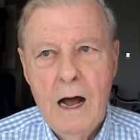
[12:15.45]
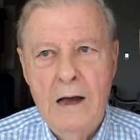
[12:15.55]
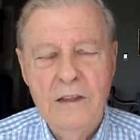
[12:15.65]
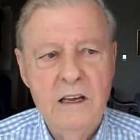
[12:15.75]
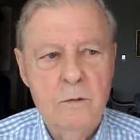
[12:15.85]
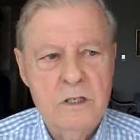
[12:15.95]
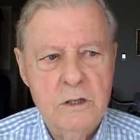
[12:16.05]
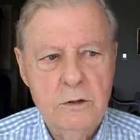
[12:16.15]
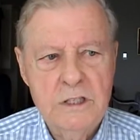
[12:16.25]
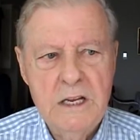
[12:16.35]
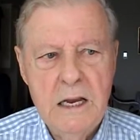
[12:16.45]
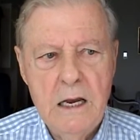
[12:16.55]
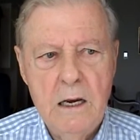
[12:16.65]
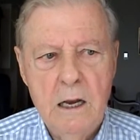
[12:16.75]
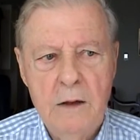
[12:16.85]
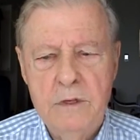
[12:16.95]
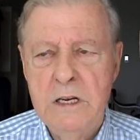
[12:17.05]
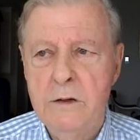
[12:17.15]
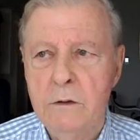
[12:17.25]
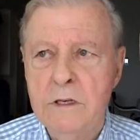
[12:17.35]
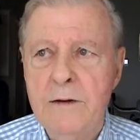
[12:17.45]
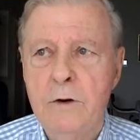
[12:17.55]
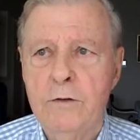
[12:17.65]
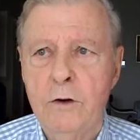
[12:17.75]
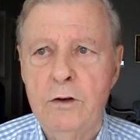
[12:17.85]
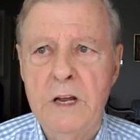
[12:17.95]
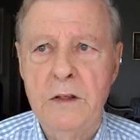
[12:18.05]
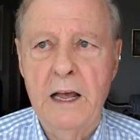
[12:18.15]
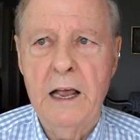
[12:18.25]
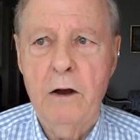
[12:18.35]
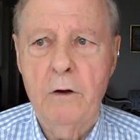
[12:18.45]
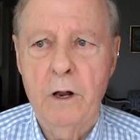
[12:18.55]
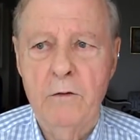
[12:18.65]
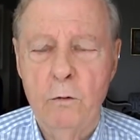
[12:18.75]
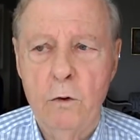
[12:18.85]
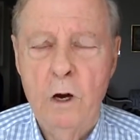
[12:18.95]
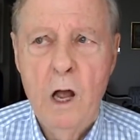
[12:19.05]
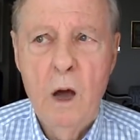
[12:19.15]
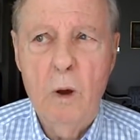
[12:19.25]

I think it was 13. It was either 11 or 13 that I get credit for.